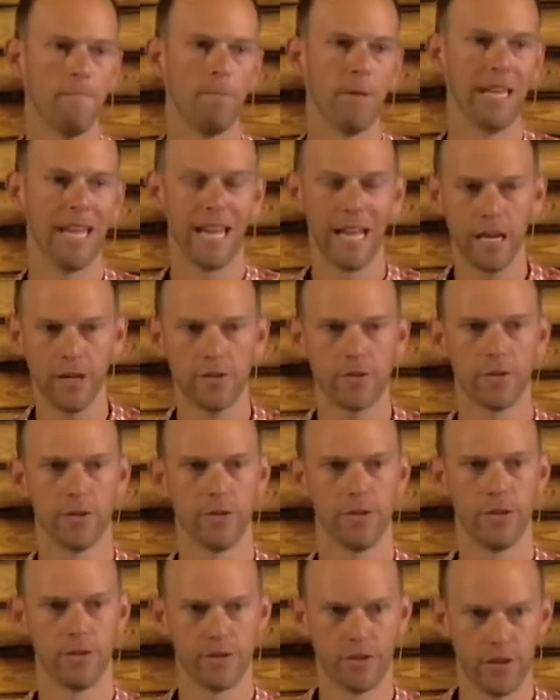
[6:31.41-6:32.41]
The
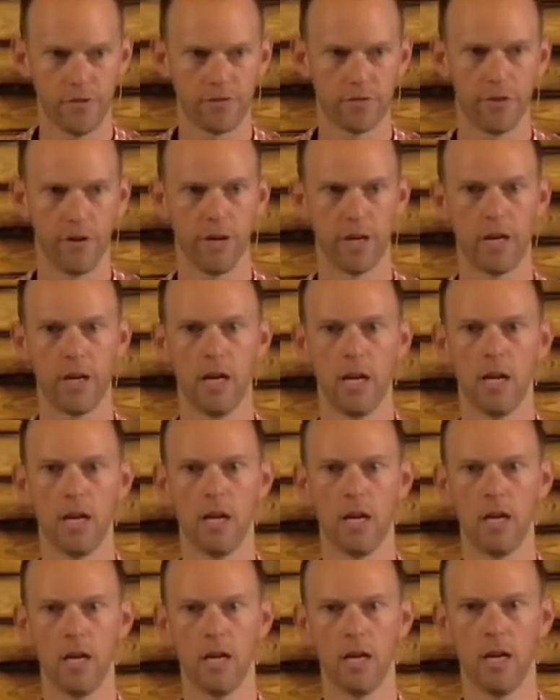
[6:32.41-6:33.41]
answer to suffering
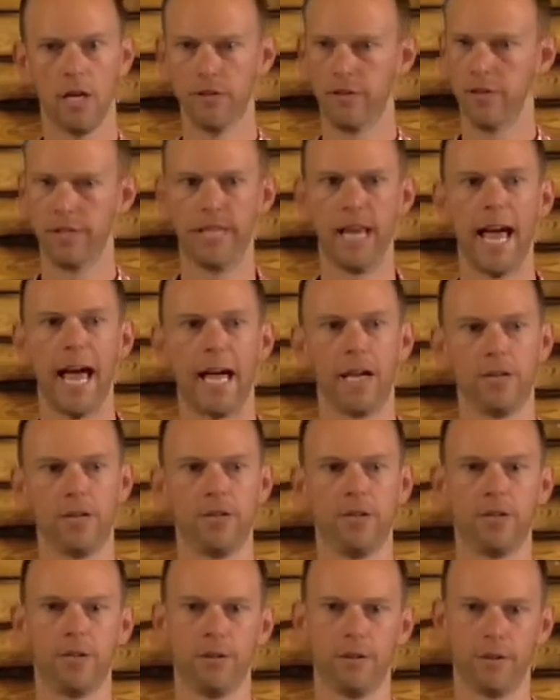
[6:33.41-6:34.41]
is
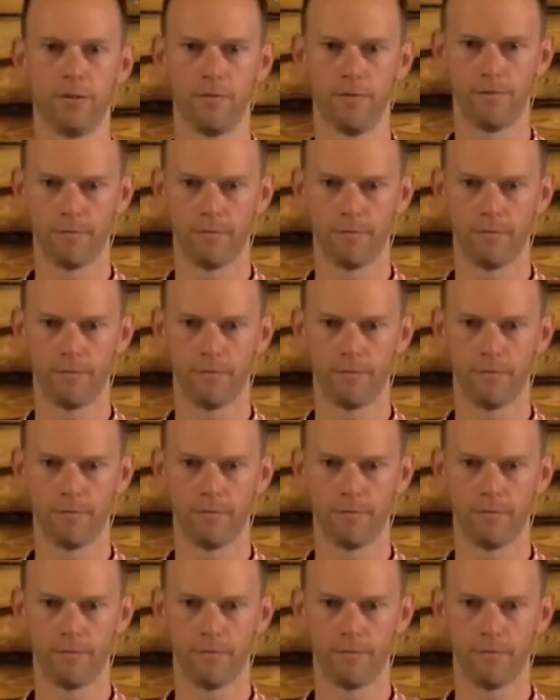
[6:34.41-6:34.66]
detach.